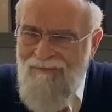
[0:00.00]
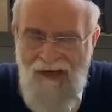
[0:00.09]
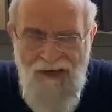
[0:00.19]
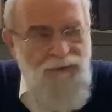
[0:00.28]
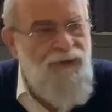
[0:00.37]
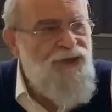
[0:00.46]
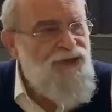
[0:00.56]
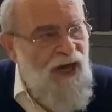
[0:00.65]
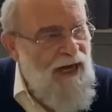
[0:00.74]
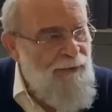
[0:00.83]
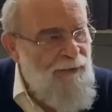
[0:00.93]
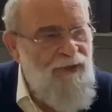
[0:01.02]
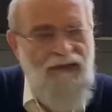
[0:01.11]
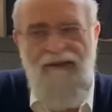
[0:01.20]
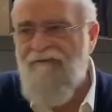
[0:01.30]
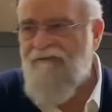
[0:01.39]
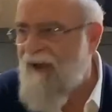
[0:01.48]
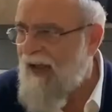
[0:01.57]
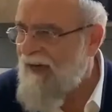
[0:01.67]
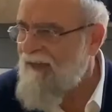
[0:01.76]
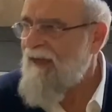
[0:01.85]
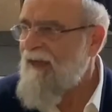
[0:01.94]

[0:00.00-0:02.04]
Are you ashamed of the fact